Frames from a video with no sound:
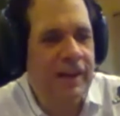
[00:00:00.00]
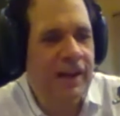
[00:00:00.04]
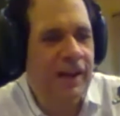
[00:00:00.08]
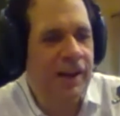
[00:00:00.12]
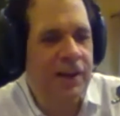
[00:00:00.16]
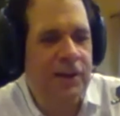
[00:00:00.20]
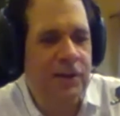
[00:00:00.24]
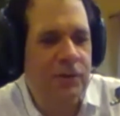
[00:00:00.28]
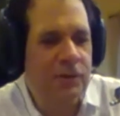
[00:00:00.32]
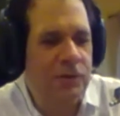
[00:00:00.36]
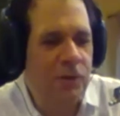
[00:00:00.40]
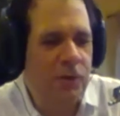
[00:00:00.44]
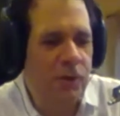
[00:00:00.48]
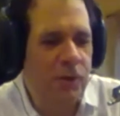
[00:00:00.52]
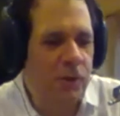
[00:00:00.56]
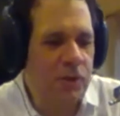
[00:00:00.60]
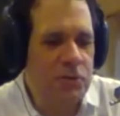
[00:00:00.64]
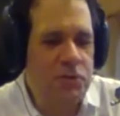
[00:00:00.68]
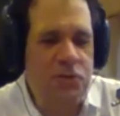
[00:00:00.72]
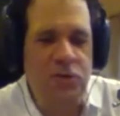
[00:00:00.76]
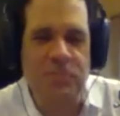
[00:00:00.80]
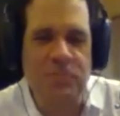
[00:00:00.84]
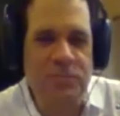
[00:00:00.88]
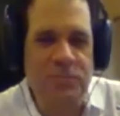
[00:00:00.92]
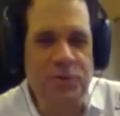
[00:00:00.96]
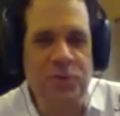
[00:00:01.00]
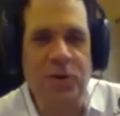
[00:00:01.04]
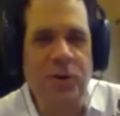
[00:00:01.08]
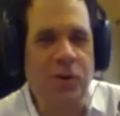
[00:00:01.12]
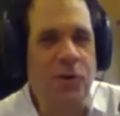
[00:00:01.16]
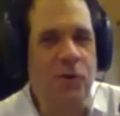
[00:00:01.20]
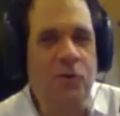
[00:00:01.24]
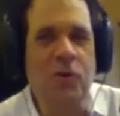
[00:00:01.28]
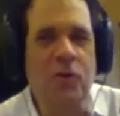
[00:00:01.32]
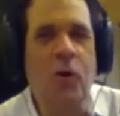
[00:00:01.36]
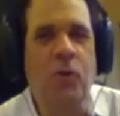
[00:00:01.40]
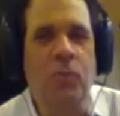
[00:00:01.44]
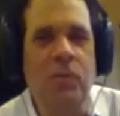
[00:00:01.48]
I don't go to the gym, so I
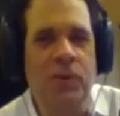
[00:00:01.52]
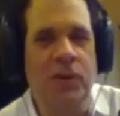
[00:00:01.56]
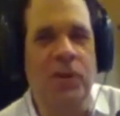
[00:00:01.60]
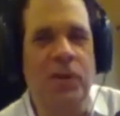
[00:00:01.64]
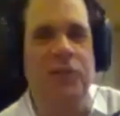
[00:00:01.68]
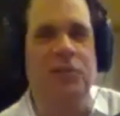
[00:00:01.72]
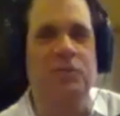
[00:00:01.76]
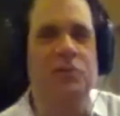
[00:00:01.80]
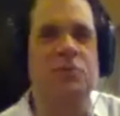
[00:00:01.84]
don't know. But like you